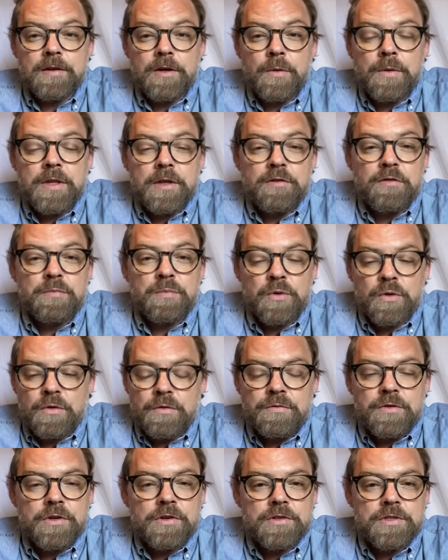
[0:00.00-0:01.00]
knowing that you've
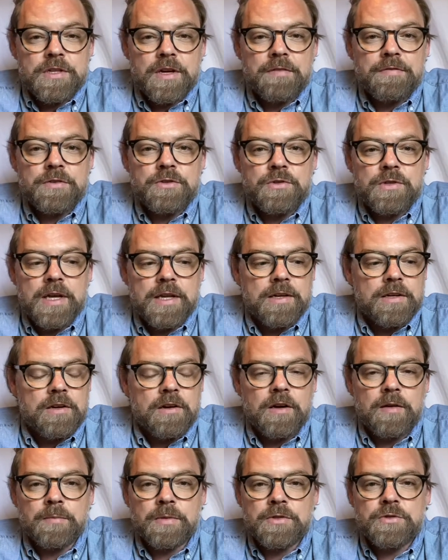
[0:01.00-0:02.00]
proved to yourself that you can
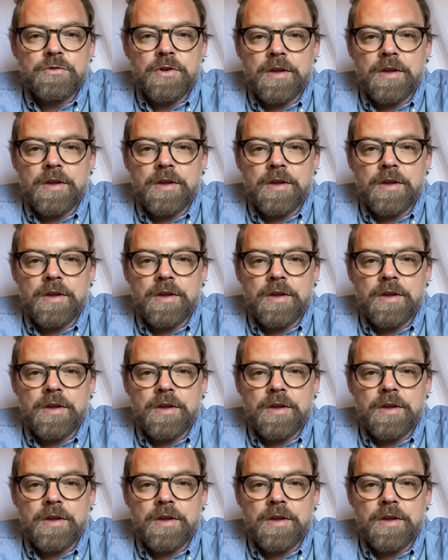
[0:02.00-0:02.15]
accomplish